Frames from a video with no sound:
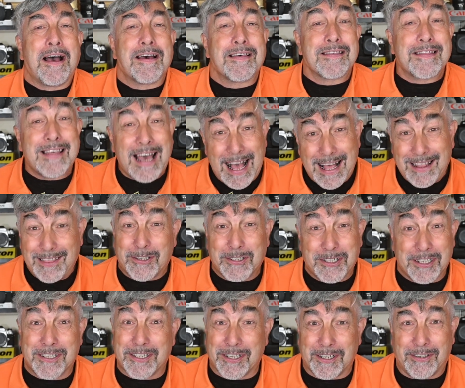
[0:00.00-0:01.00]
That
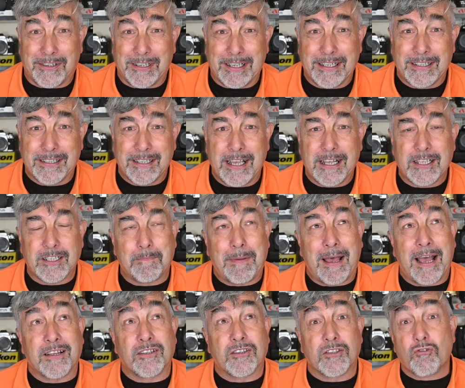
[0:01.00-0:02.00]
lot aside, it's
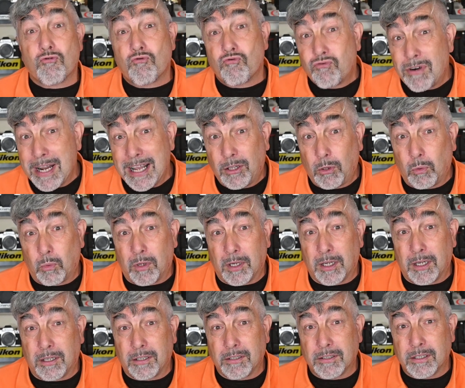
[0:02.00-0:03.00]
back to the real
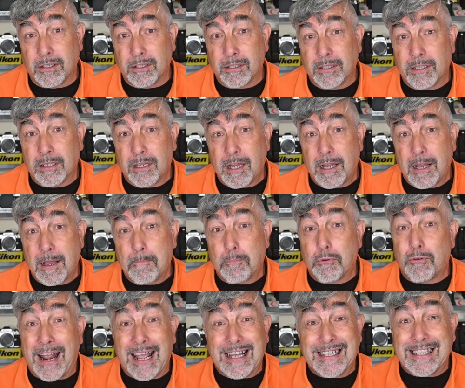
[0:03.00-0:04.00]
world and
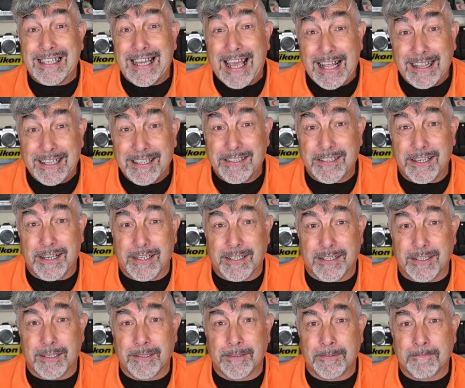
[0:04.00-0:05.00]

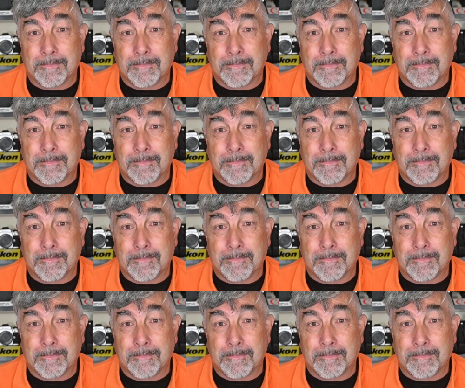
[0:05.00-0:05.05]
practicalities.